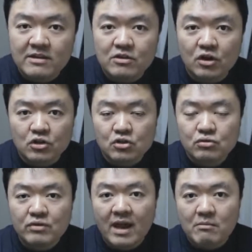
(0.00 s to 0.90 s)
And then you got
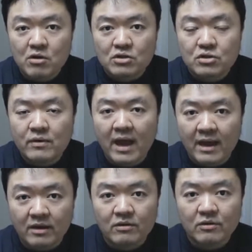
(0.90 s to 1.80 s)
2 camera, 2
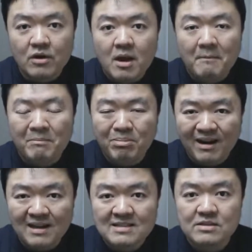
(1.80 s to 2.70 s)
angle,
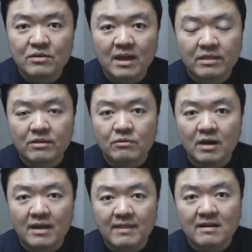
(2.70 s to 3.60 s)
plus you can
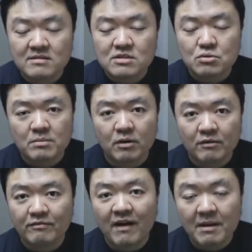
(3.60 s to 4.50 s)
do another
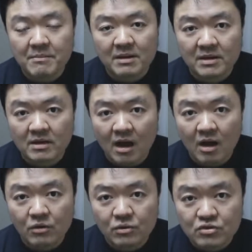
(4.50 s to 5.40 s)
3.5mm
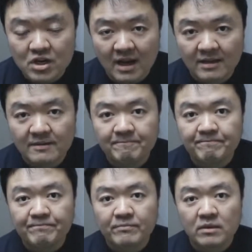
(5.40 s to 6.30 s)
audio jack.
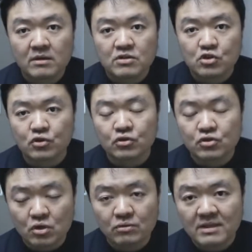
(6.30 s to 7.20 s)
So
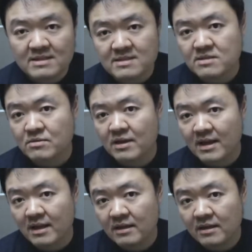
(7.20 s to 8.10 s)
you don't
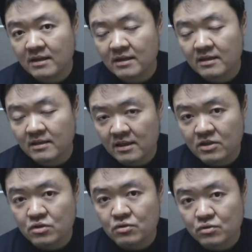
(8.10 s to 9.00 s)
necessarily
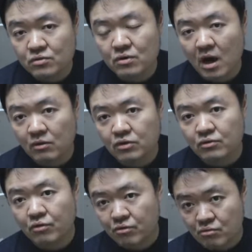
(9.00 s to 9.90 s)
need to do
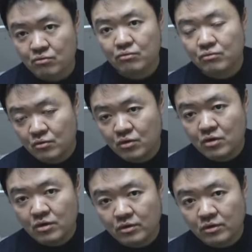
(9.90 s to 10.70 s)
audio through,